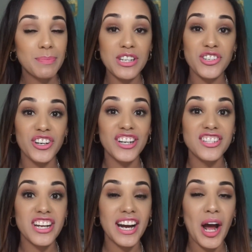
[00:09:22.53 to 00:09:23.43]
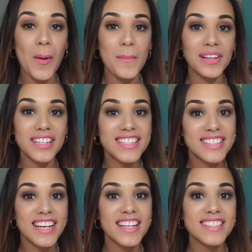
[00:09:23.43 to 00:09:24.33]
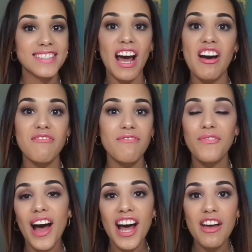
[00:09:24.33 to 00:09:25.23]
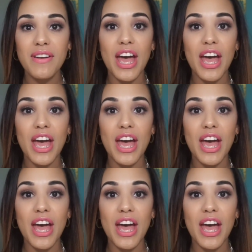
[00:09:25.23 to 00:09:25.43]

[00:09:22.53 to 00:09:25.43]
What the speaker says: Be sure to check out Melissa's top 5.